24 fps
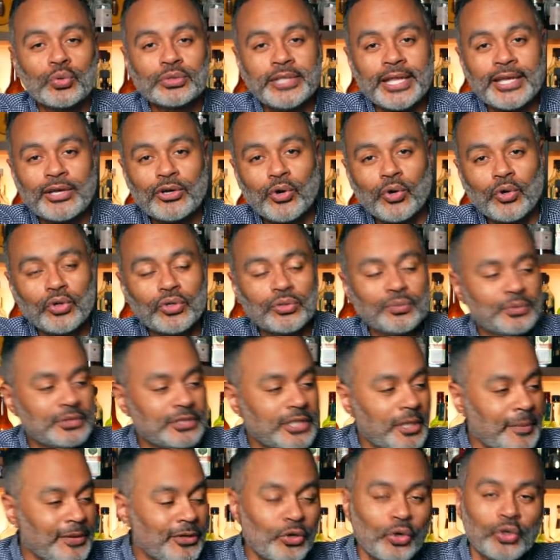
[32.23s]
would they call would
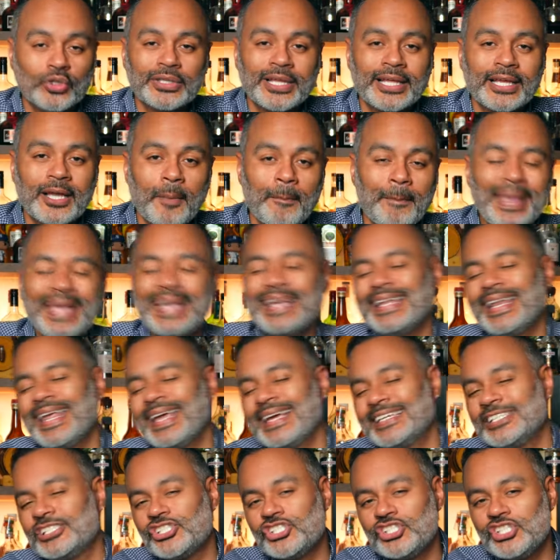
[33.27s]
they be called like a bacon,
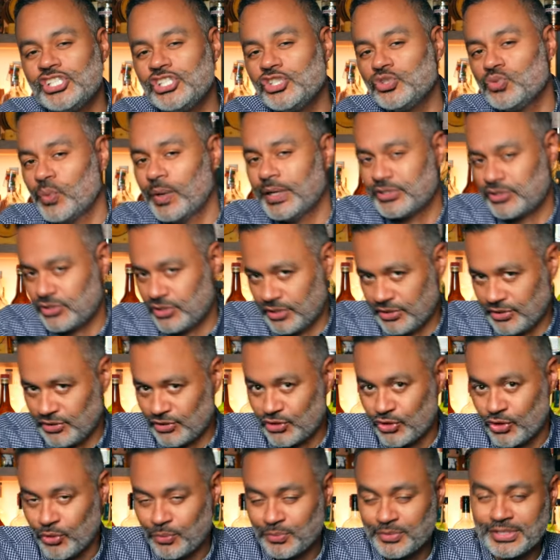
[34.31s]
egg, and cheese westerns?
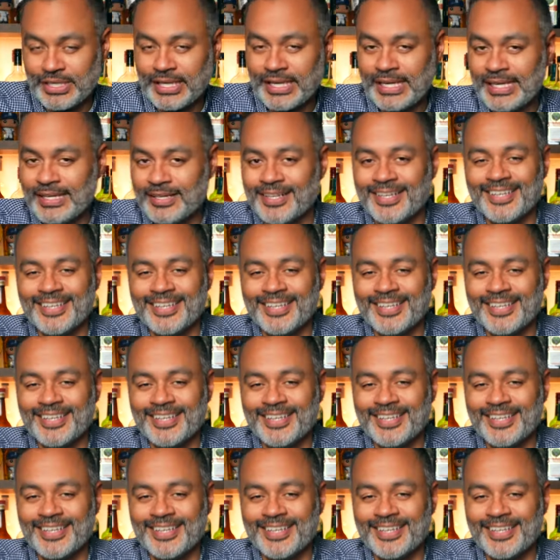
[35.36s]
You know what I'm saying?